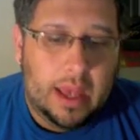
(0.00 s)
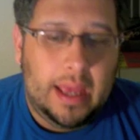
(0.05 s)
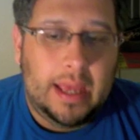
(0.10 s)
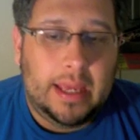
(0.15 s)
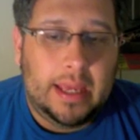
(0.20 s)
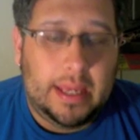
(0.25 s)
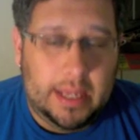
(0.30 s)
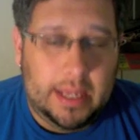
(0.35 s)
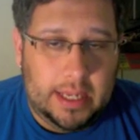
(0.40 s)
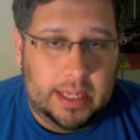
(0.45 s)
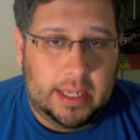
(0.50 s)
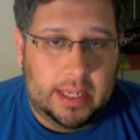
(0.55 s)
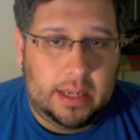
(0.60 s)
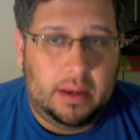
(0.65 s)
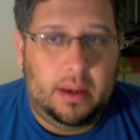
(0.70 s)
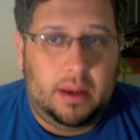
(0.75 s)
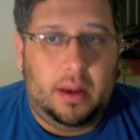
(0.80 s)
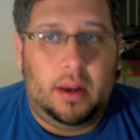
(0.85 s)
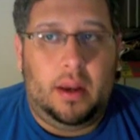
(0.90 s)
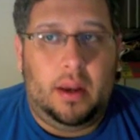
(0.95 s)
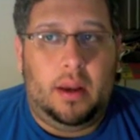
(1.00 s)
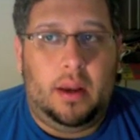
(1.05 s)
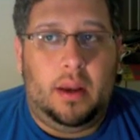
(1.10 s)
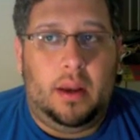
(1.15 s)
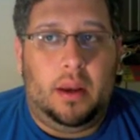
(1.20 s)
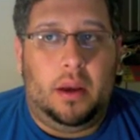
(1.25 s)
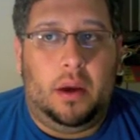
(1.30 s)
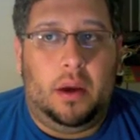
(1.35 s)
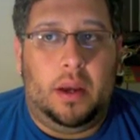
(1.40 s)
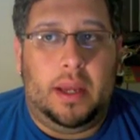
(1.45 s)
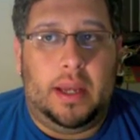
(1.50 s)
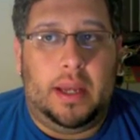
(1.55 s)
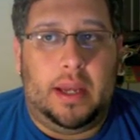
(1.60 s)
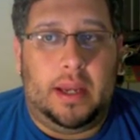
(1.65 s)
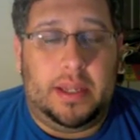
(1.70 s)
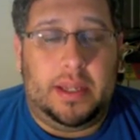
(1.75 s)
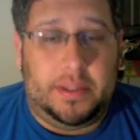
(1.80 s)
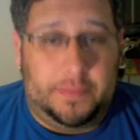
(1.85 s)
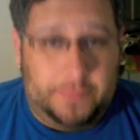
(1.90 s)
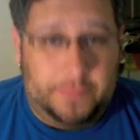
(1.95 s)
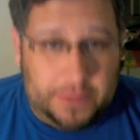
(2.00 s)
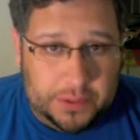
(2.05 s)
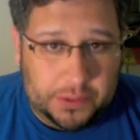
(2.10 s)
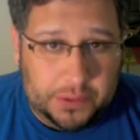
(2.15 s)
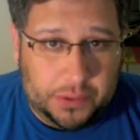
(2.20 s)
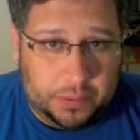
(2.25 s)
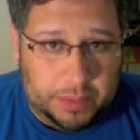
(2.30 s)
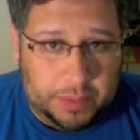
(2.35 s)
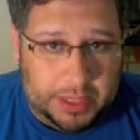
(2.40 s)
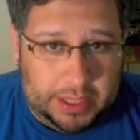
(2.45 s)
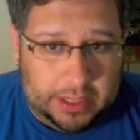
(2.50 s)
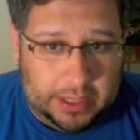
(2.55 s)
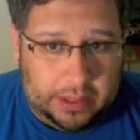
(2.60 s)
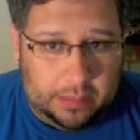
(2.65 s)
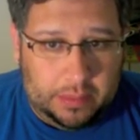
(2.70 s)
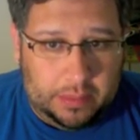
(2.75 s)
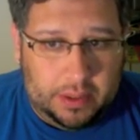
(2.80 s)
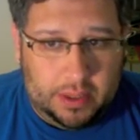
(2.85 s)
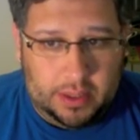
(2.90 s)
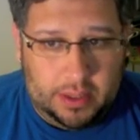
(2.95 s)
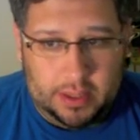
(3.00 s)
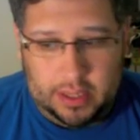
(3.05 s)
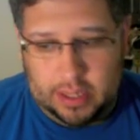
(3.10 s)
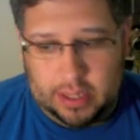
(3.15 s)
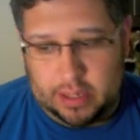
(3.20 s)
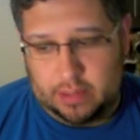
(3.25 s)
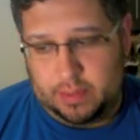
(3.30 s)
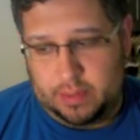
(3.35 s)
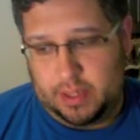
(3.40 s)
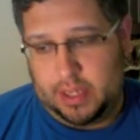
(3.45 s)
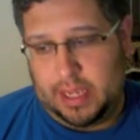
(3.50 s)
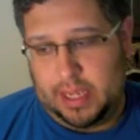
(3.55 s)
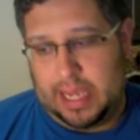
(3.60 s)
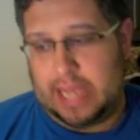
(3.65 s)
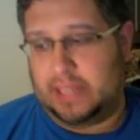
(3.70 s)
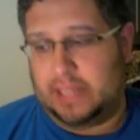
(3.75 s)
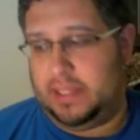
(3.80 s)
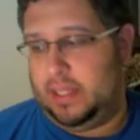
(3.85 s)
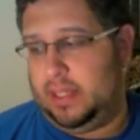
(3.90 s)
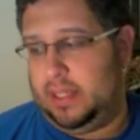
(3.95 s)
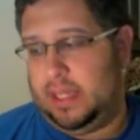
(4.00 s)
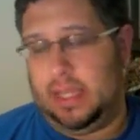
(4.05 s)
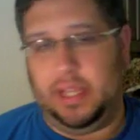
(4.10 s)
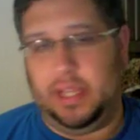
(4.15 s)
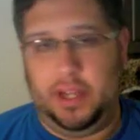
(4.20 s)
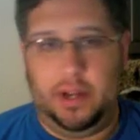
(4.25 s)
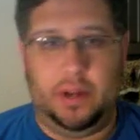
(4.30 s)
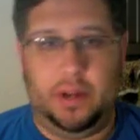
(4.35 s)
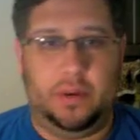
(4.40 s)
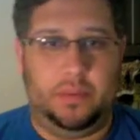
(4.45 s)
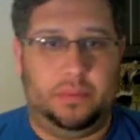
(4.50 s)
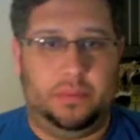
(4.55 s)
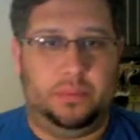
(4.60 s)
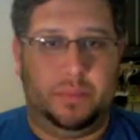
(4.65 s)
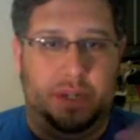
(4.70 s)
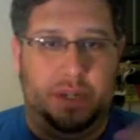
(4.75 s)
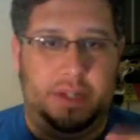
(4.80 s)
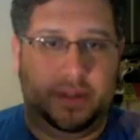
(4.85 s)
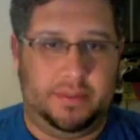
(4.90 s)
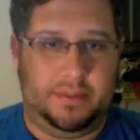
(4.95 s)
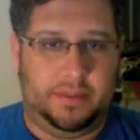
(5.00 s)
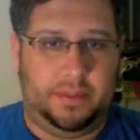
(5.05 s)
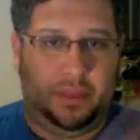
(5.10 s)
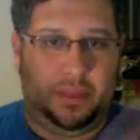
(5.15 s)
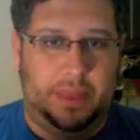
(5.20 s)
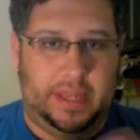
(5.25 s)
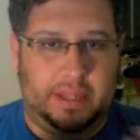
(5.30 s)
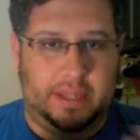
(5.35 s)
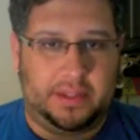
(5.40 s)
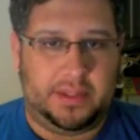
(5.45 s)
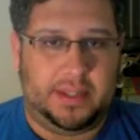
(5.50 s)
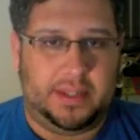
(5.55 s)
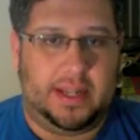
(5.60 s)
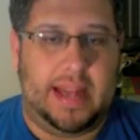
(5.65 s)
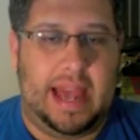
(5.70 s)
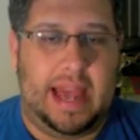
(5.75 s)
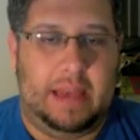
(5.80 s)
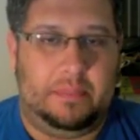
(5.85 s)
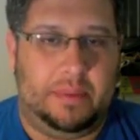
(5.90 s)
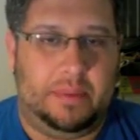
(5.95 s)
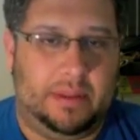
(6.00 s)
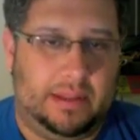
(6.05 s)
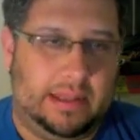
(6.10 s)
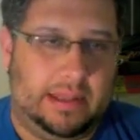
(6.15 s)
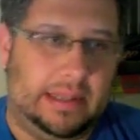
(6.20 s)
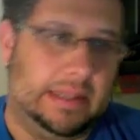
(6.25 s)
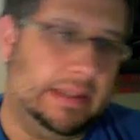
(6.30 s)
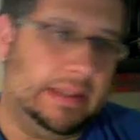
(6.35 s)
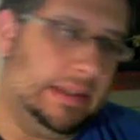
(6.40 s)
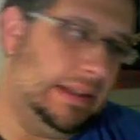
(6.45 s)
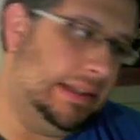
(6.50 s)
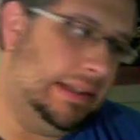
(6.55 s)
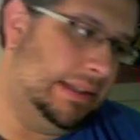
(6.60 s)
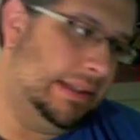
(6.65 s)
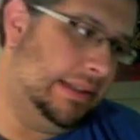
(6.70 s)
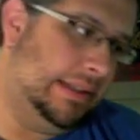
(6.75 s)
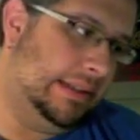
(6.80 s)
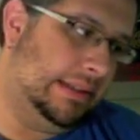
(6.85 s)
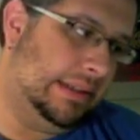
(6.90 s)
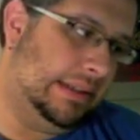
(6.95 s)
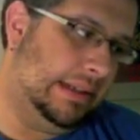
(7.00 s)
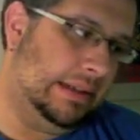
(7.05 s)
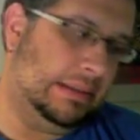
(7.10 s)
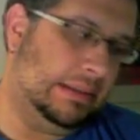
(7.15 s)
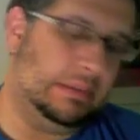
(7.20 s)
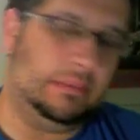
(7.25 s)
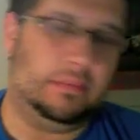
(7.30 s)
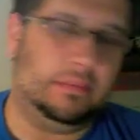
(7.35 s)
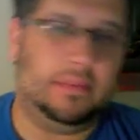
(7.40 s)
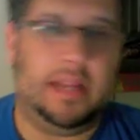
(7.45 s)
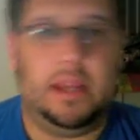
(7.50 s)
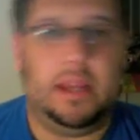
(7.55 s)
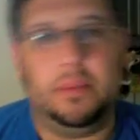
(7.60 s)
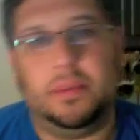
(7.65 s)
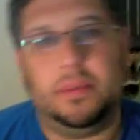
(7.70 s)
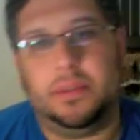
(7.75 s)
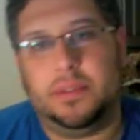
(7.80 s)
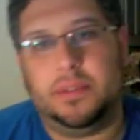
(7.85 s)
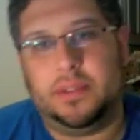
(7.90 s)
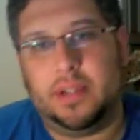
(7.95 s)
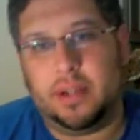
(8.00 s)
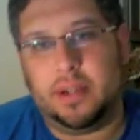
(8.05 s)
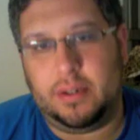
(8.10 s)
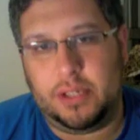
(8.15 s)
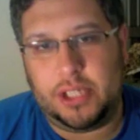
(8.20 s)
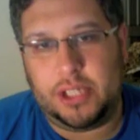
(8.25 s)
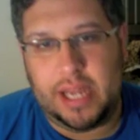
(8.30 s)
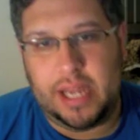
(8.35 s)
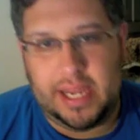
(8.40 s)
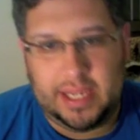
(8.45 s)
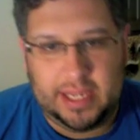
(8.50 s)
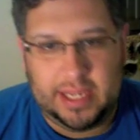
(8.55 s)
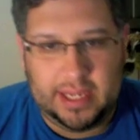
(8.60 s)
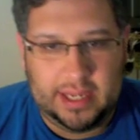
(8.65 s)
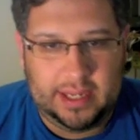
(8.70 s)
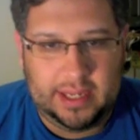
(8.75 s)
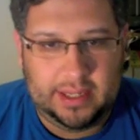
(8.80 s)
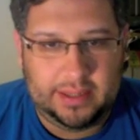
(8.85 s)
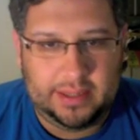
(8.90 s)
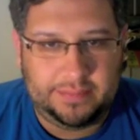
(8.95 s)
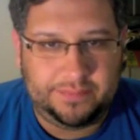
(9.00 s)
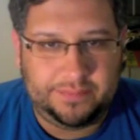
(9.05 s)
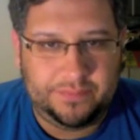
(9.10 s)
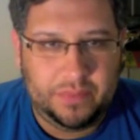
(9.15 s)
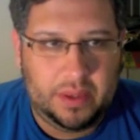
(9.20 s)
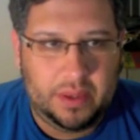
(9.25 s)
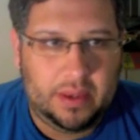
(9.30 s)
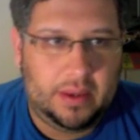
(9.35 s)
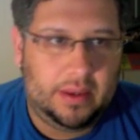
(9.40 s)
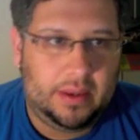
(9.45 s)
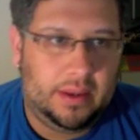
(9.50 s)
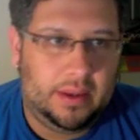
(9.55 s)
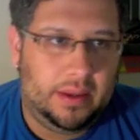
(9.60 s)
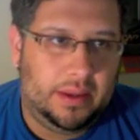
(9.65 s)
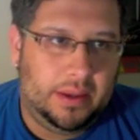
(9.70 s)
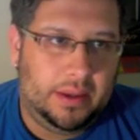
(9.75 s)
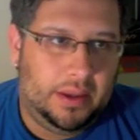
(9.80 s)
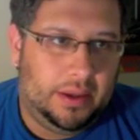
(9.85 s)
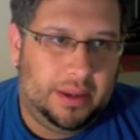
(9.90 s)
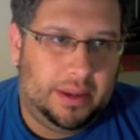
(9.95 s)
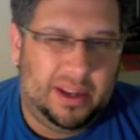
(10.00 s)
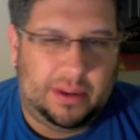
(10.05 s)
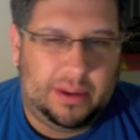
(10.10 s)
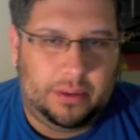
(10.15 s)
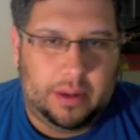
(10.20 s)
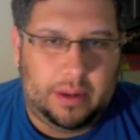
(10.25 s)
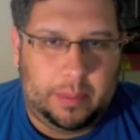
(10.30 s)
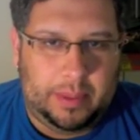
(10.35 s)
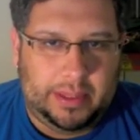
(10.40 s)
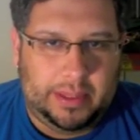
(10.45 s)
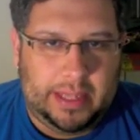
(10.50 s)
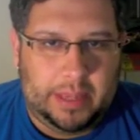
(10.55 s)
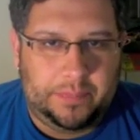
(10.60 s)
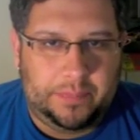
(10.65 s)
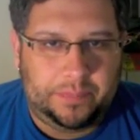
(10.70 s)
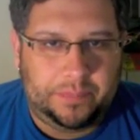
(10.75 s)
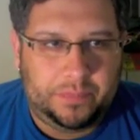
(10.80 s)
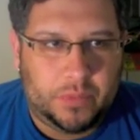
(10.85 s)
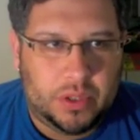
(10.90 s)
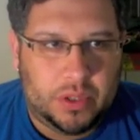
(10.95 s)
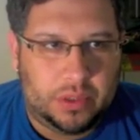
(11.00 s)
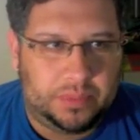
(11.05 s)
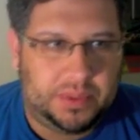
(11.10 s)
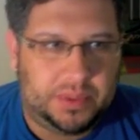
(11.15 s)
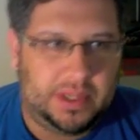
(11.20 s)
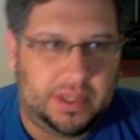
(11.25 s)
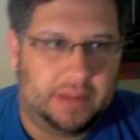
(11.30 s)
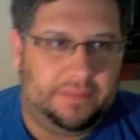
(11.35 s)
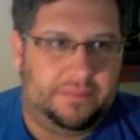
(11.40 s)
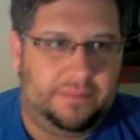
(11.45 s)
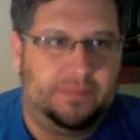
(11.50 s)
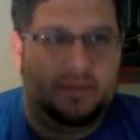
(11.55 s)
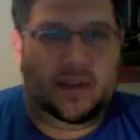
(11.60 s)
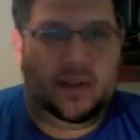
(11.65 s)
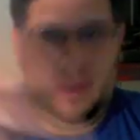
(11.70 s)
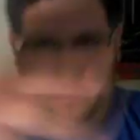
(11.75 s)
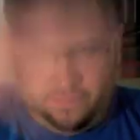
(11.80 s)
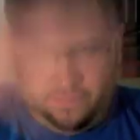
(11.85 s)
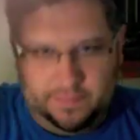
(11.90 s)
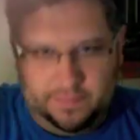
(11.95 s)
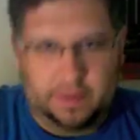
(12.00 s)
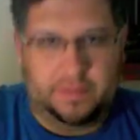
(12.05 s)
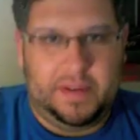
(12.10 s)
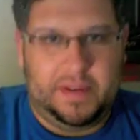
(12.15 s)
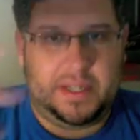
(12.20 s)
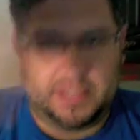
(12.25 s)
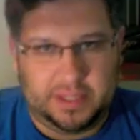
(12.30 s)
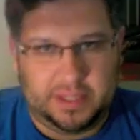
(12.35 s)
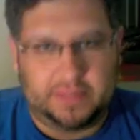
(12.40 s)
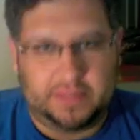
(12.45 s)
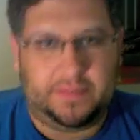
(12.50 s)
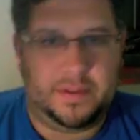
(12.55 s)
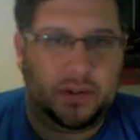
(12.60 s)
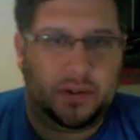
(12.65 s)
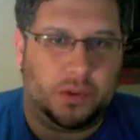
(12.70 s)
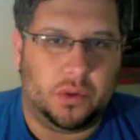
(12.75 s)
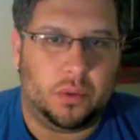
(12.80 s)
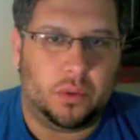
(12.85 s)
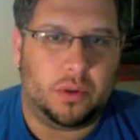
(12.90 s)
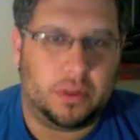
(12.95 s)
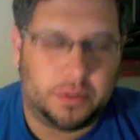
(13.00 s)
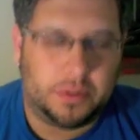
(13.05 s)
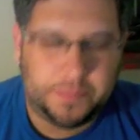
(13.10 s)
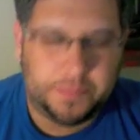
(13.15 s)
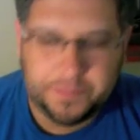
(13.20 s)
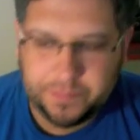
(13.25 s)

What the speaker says: He is a physical medium, as in like, you know, where things can happen, like, you know, tables start shaking and, you know, crap like that. So stuff affecting the physical world.